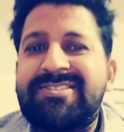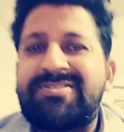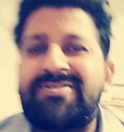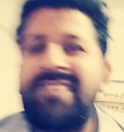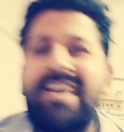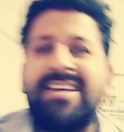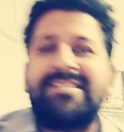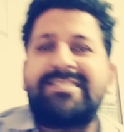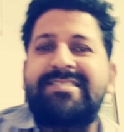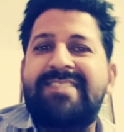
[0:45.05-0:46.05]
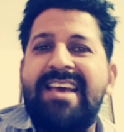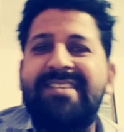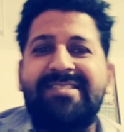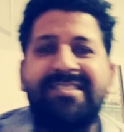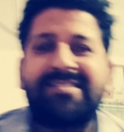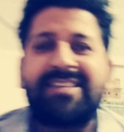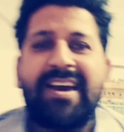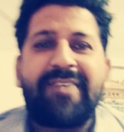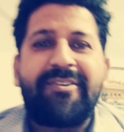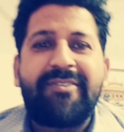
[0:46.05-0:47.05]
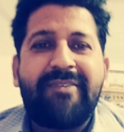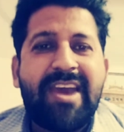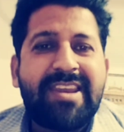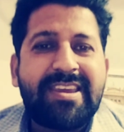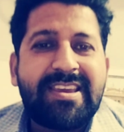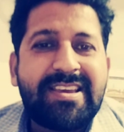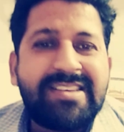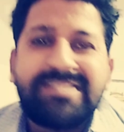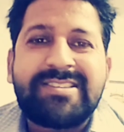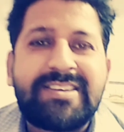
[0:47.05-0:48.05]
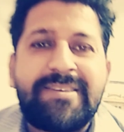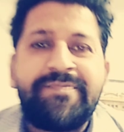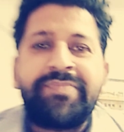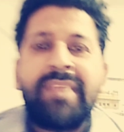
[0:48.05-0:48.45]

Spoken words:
Students, tenses are very easy